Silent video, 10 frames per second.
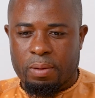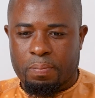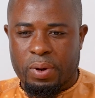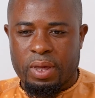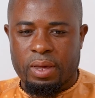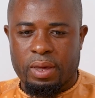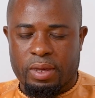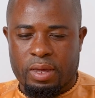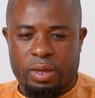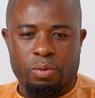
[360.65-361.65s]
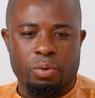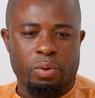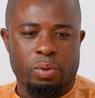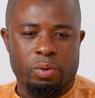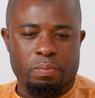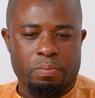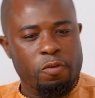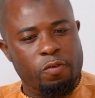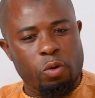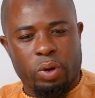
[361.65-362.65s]
play a key role,
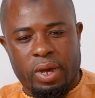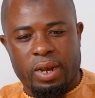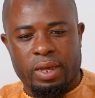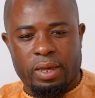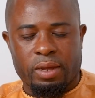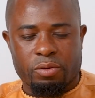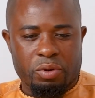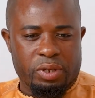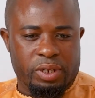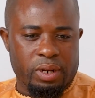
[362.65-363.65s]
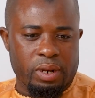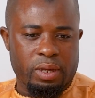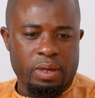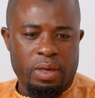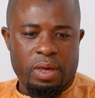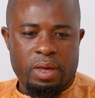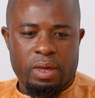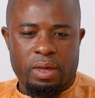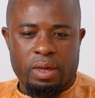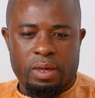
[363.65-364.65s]
both locally and regionally,
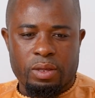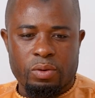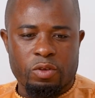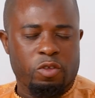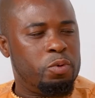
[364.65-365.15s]
you need to